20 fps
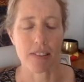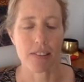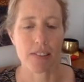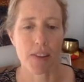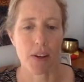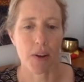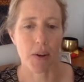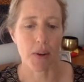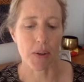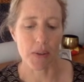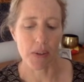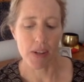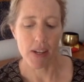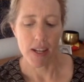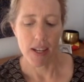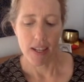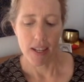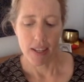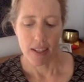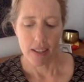So
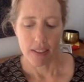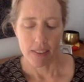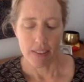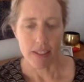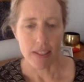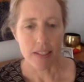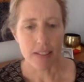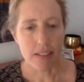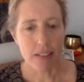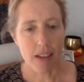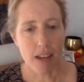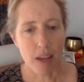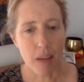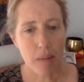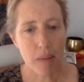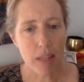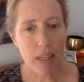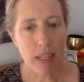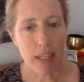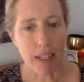the
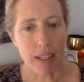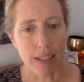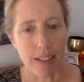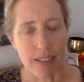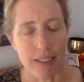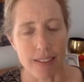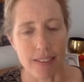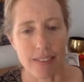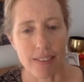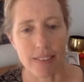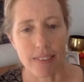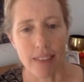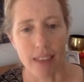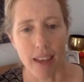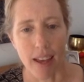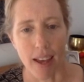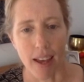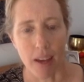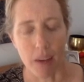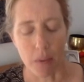assignment is
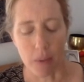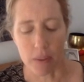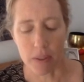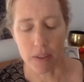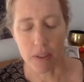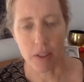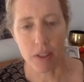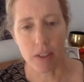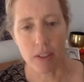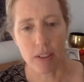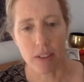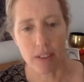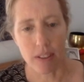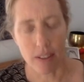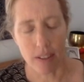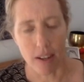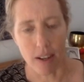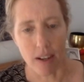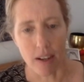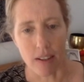that with your
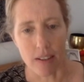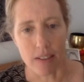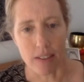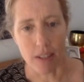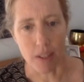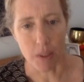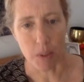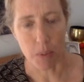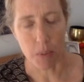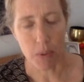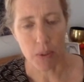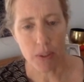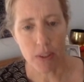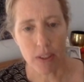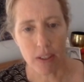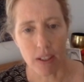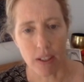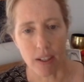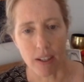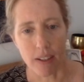
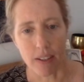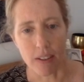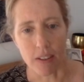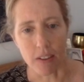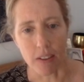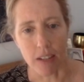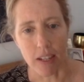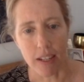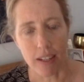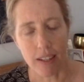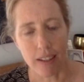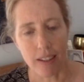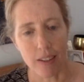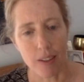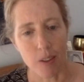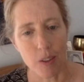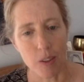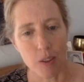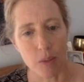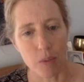sketchbook and your ink
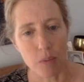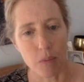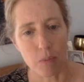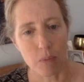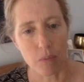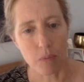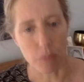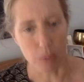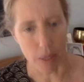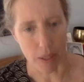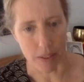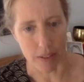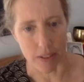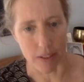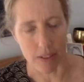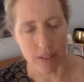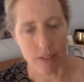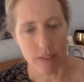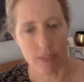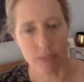and your
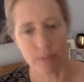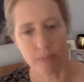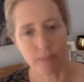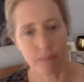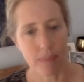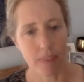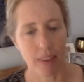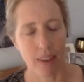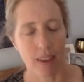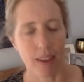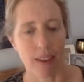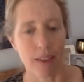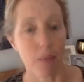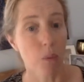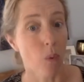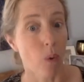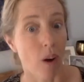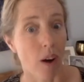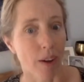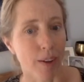brushes
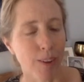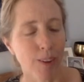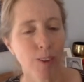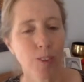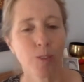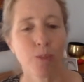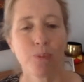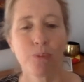and water,